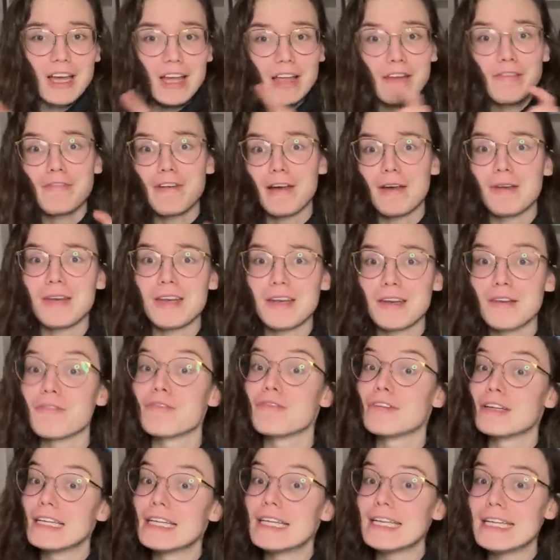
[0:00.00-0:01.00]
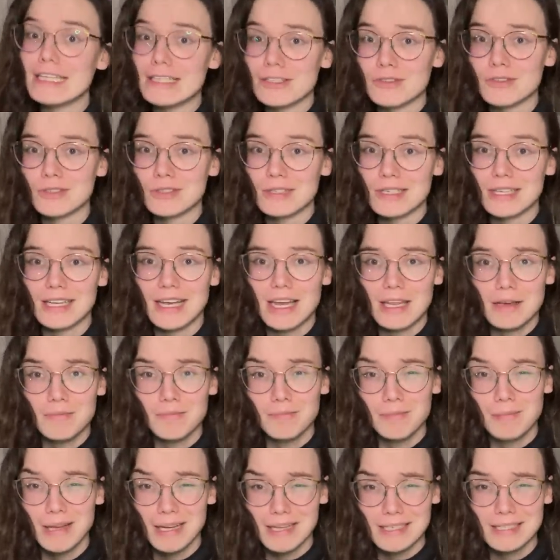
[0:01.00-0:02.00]
I found that a really interesting
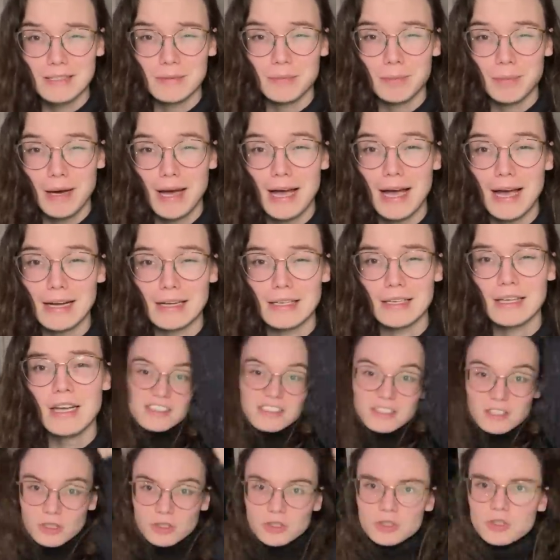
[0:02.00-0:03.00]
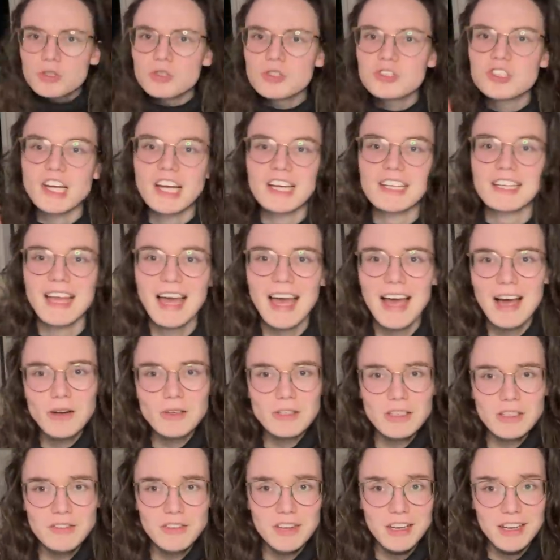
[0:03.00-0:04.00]
and mixed bag, so do check that
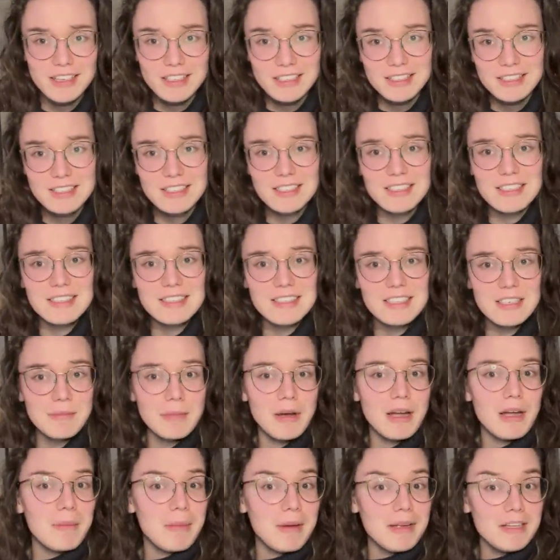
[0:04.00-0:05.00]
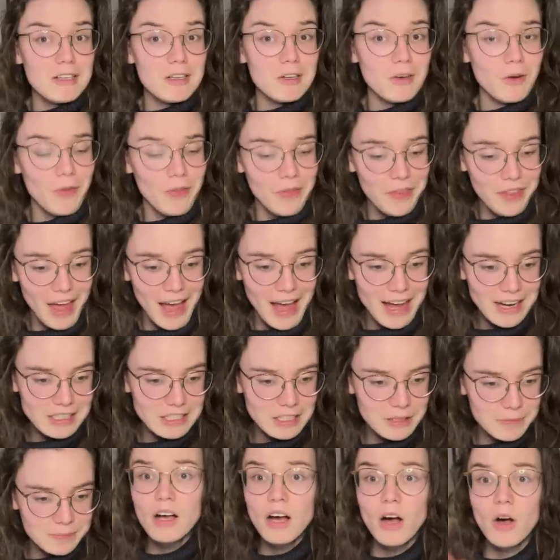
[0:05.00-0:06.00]
out if you're interested to see my opinion on
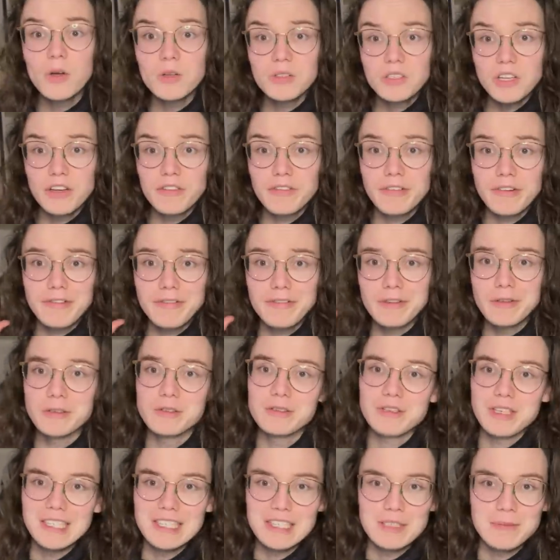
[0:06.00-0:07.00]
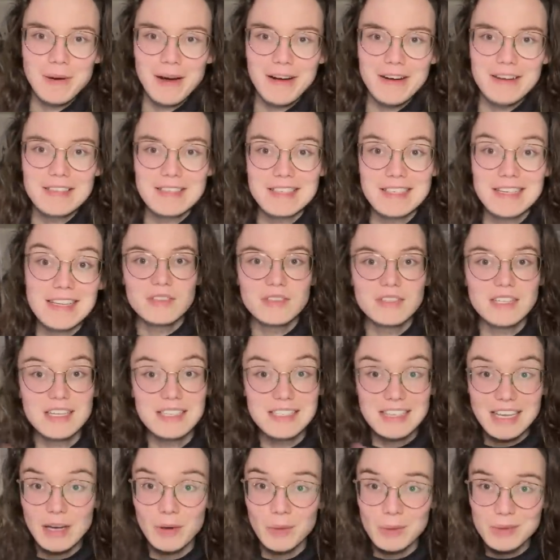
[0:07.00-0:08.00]
that. Also, for full transparency, this
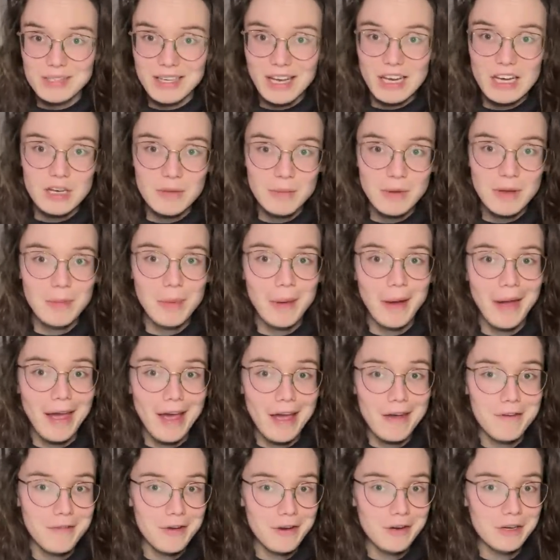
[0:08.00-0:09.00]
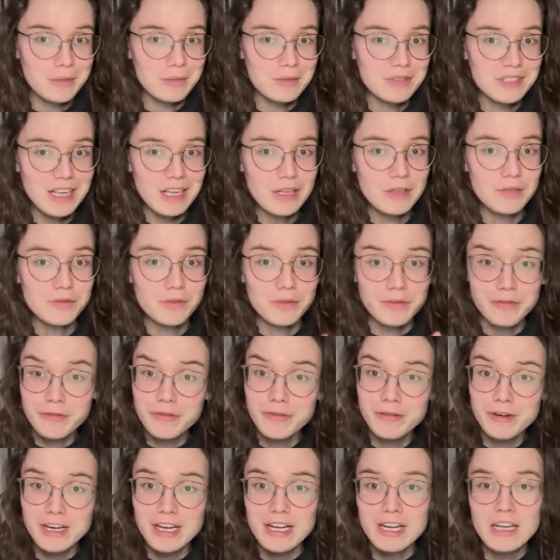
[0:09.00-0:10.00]
set was sent to me by Efford themselves for
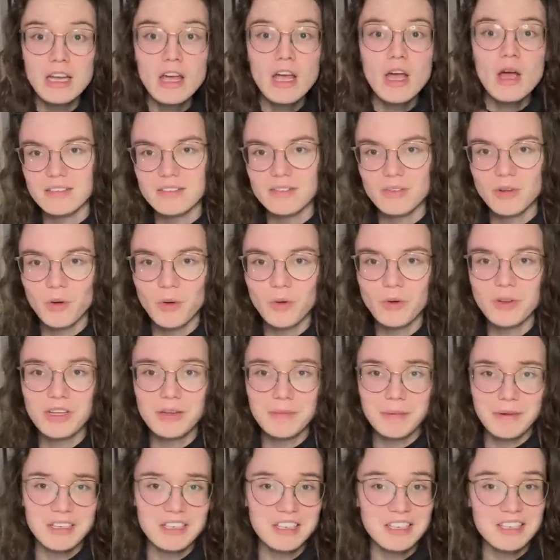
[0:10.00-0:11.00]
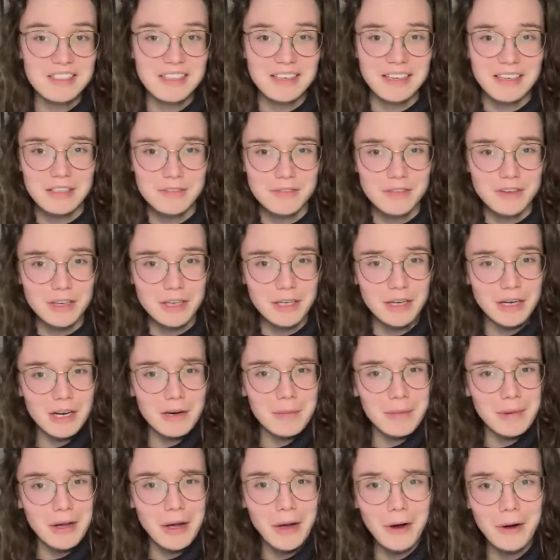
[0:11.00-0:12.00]
free, all the opinions in this video are
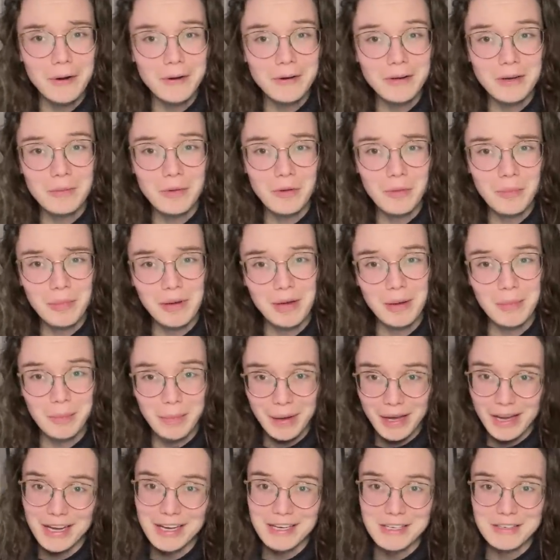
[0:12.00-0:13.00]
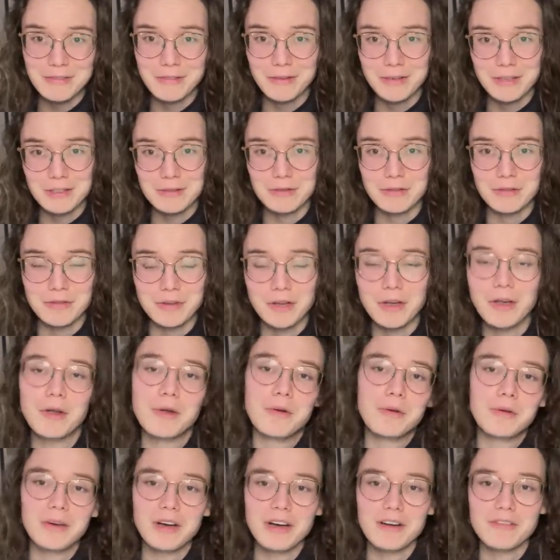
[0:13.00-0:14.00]
my own. I'm not being paid for this
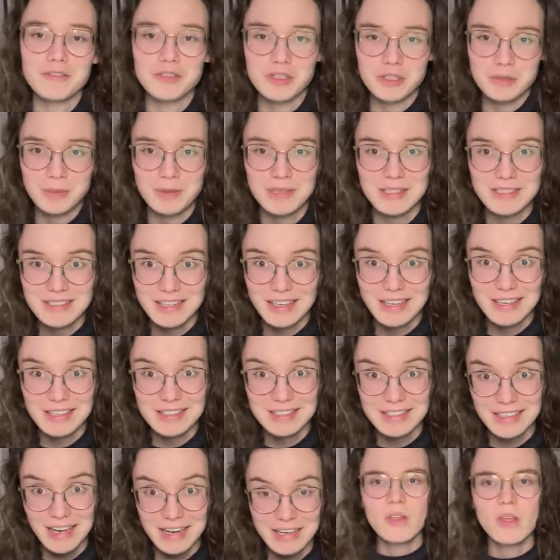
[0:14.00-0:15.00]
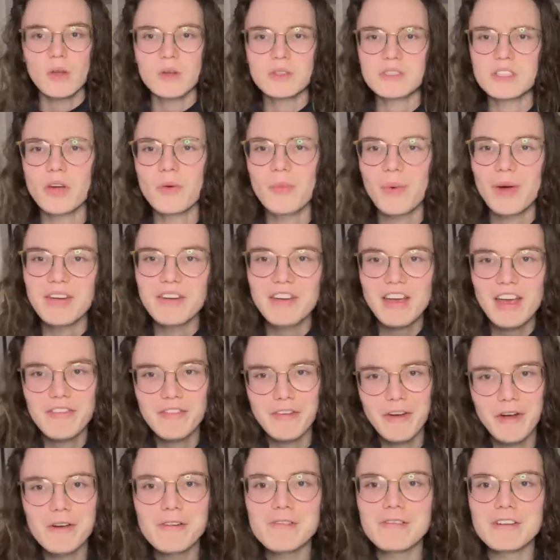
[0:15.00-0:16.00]
review. I've just been sent a set. Also, when
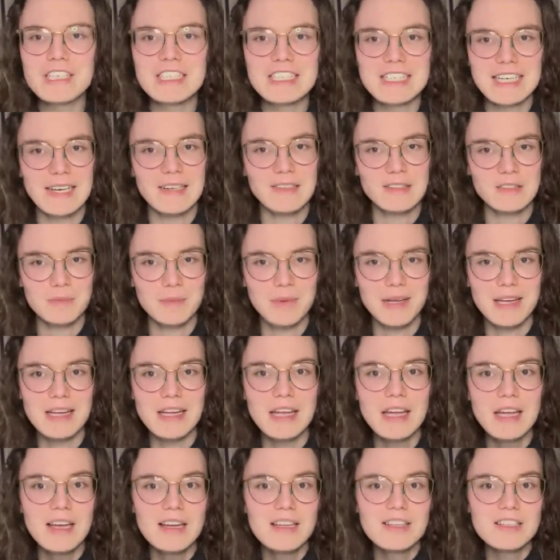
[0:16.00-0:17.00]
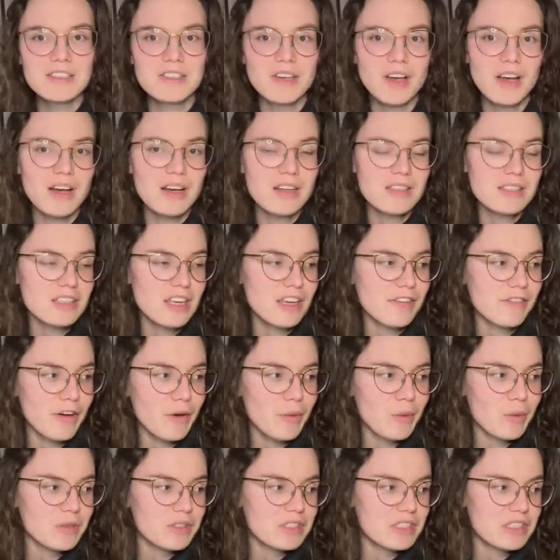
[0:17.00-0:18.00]
FO reached out to me to ask if I
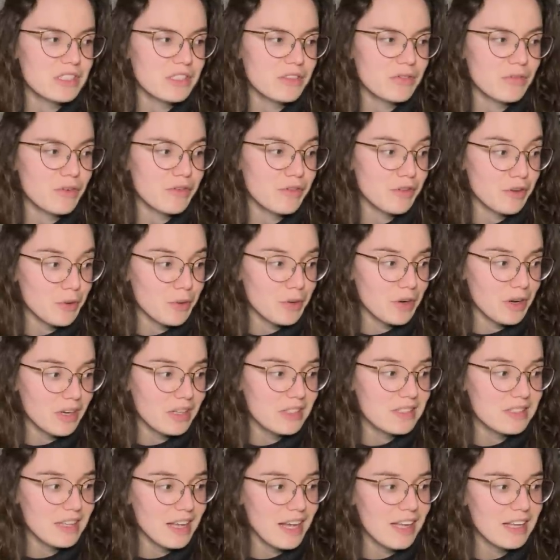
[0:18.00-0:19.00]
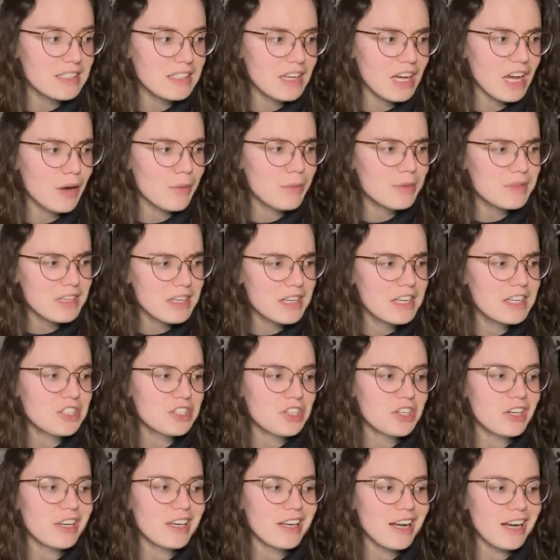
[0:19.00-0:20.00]
wanted to review another set, I was
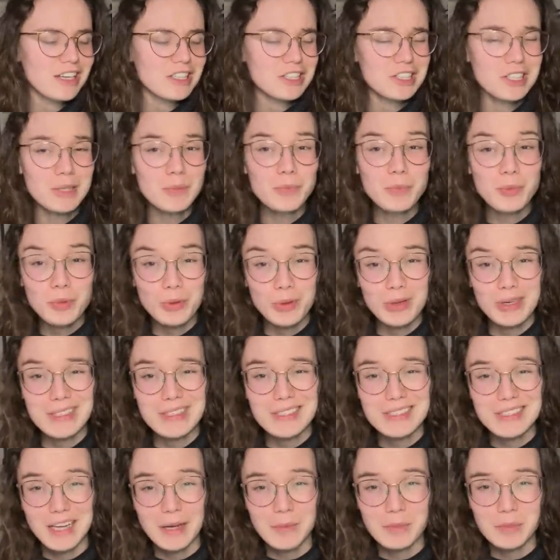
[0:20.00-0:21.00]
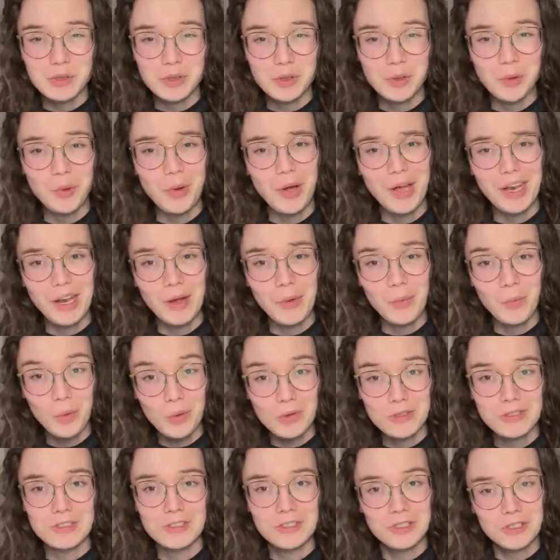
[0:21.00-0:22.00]
initially actually pretty skeptical and I
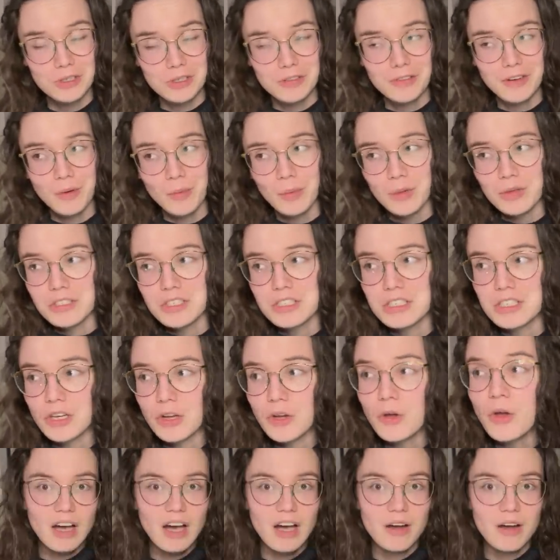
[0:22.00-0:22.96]
wasn't sure if I wanted to.